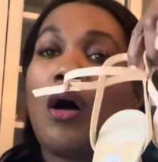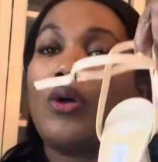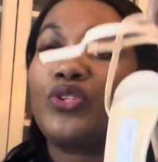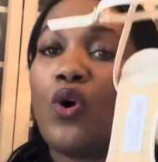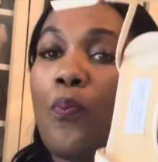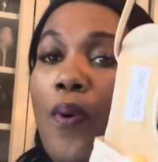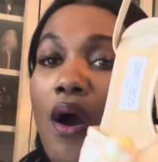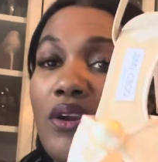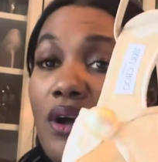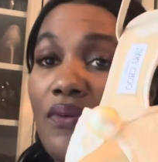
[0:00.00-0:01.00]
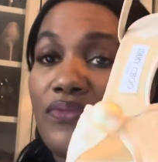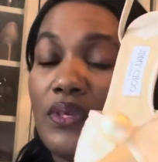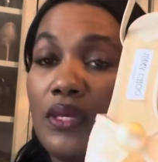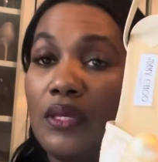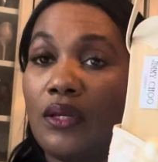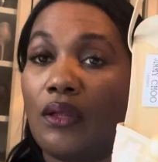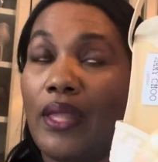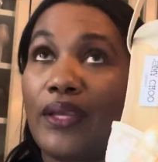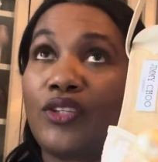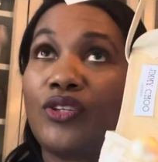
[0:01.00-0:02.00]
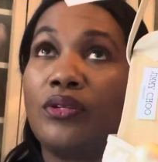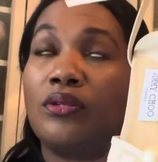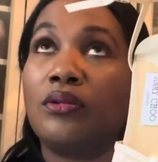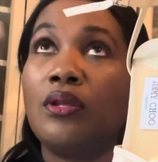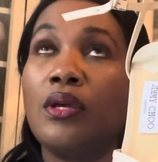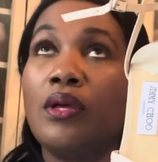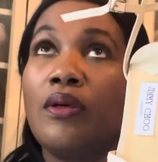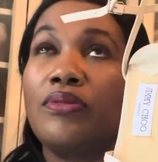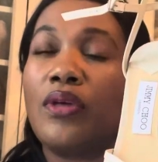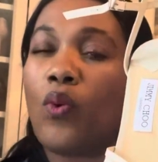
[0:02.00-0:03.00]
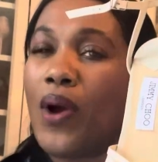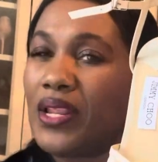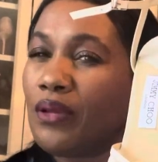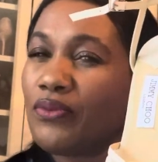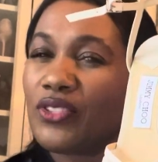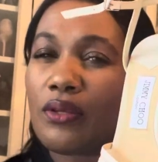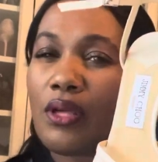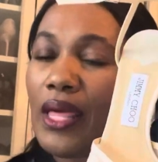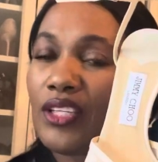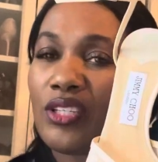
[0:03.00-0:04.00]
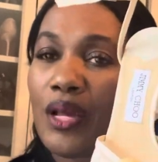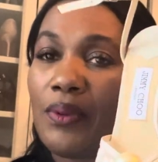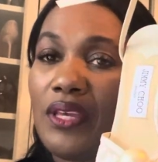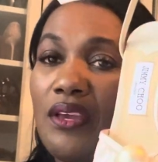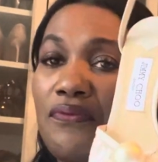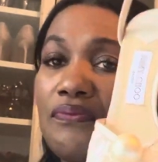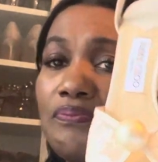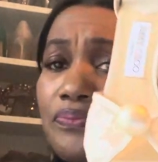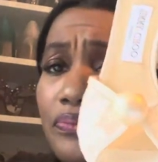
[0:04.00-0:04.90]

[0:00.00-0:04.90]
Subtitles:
are also part of the collection, the wedding collection, I believe.